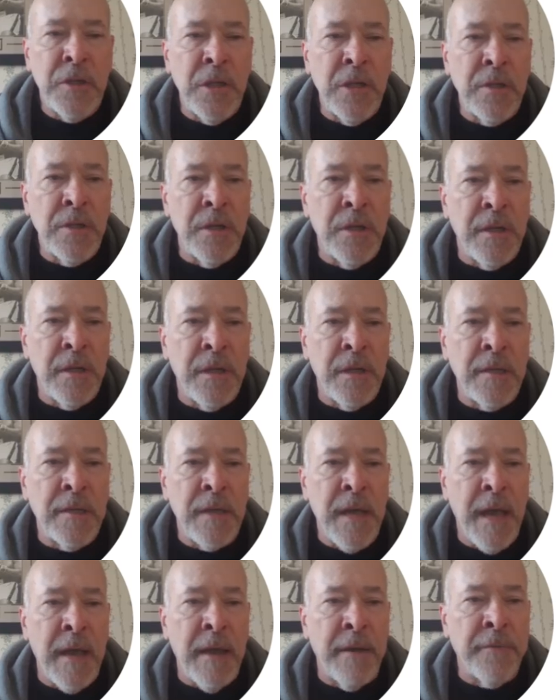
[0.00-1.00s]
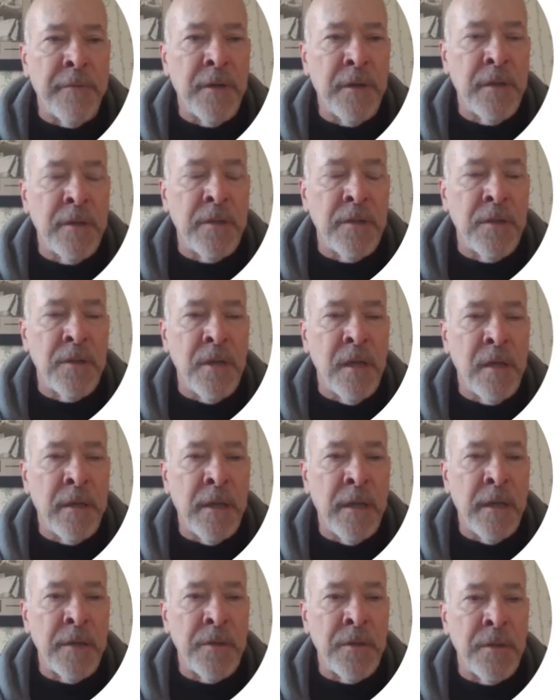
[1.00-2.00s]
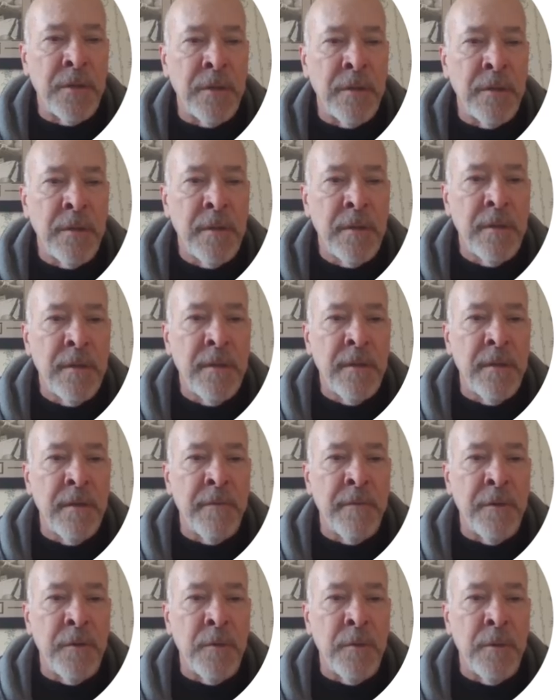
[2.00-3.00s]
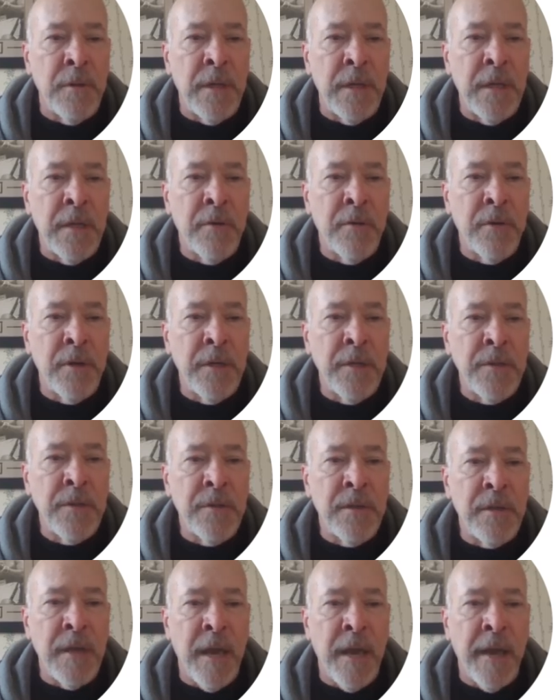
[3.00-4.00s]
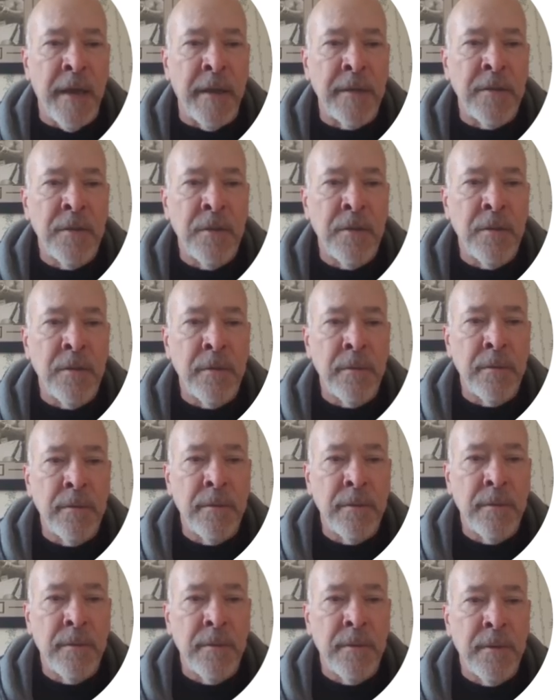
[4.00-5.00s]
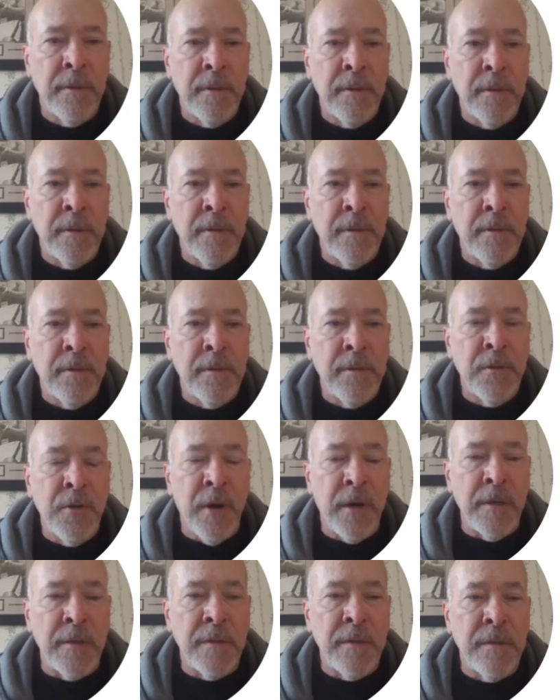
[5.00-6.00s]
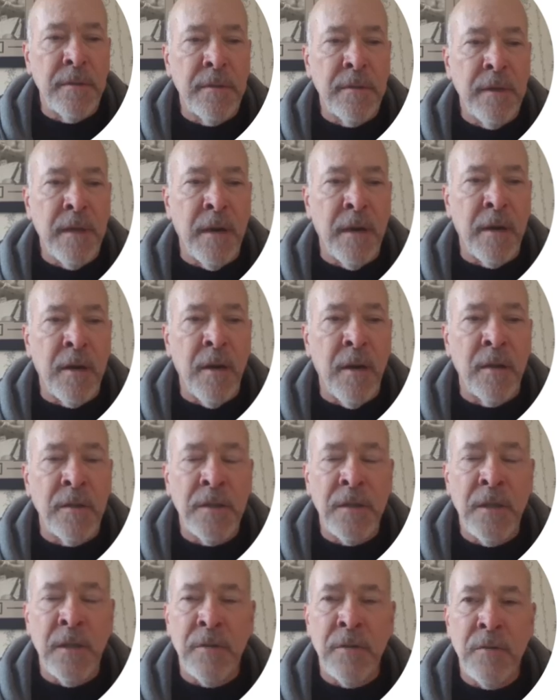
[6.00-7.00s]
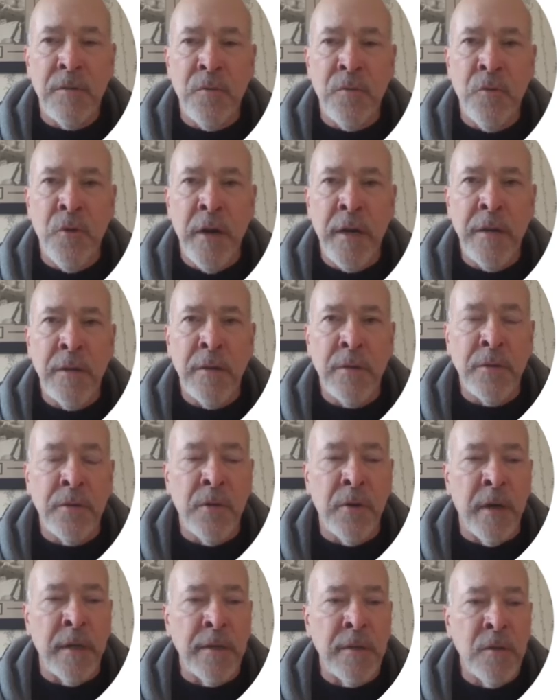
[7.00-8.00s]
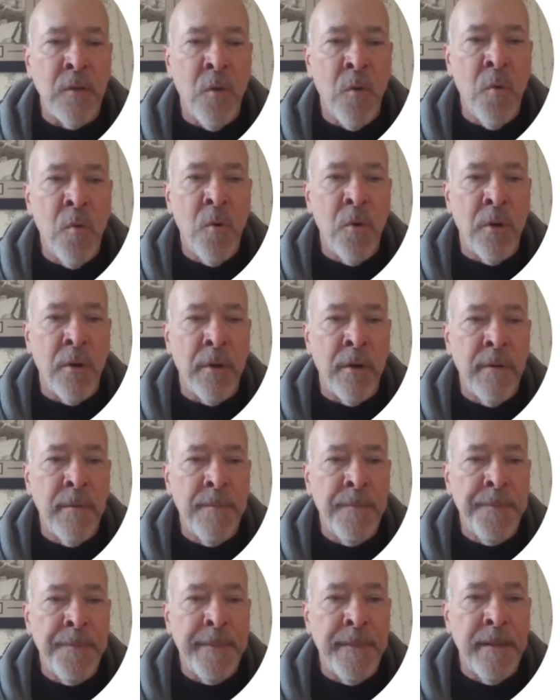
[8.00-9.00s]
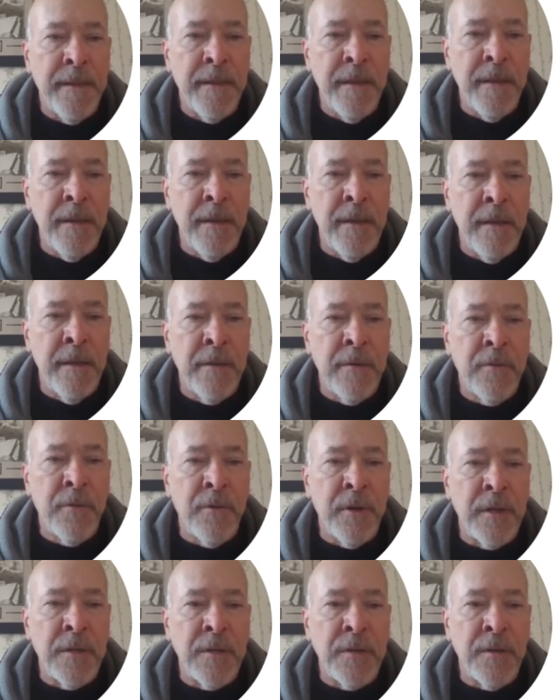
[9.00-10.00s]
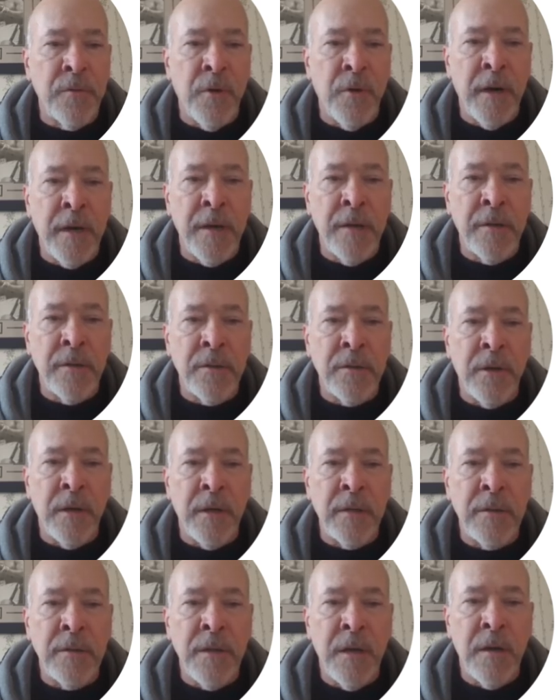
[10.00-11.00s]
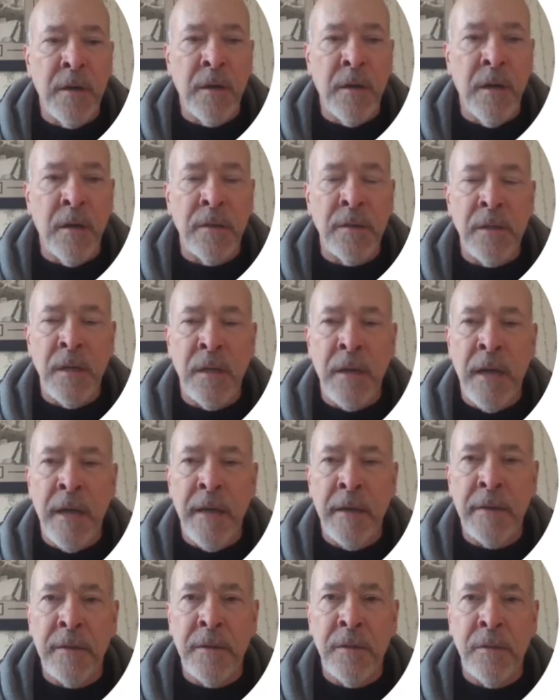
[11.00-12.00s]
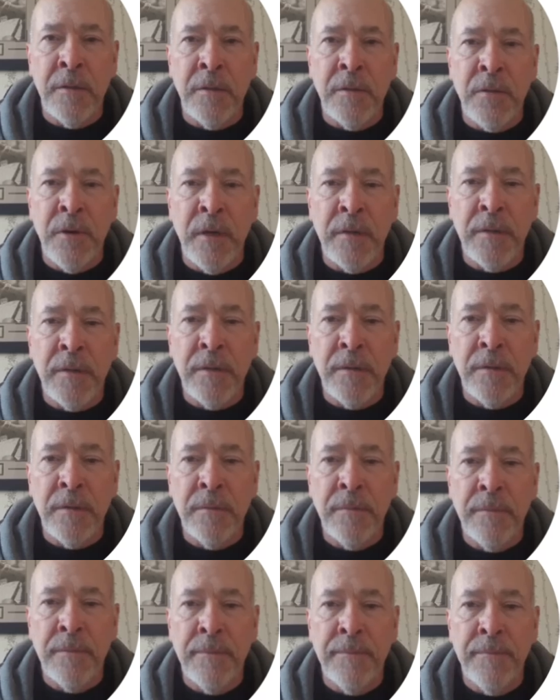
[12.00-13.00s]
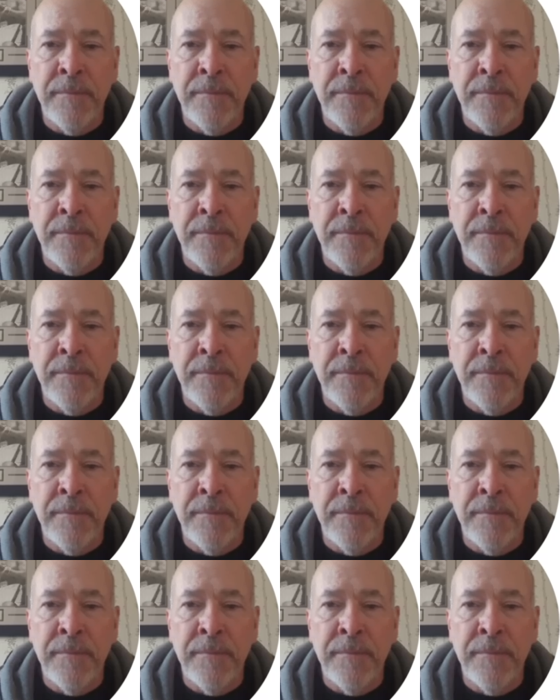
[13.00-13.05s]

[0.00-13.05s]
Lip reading: extension test after consolidation if you decrease the axial stress at a constant radial stress or increase the radial stress at a constant axial stress.